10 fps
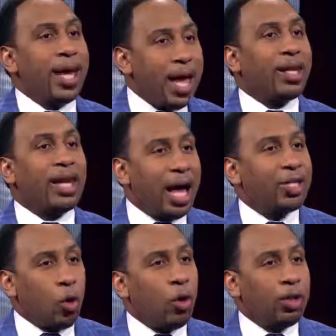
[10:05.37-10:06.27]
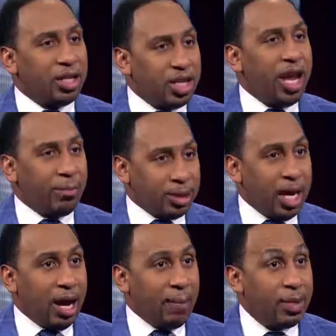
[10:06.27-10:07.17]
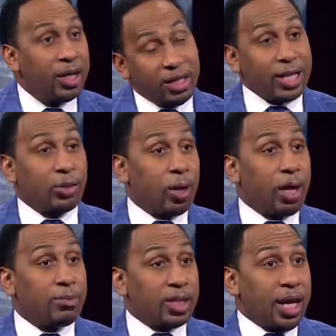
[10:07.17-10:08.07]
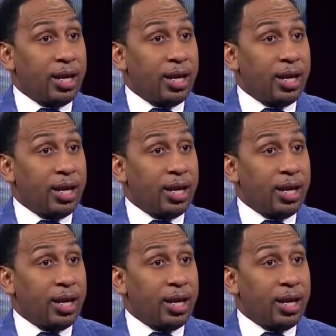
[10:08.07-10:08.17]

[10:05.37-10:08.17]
headlines all the damn time. That's what I'm saying.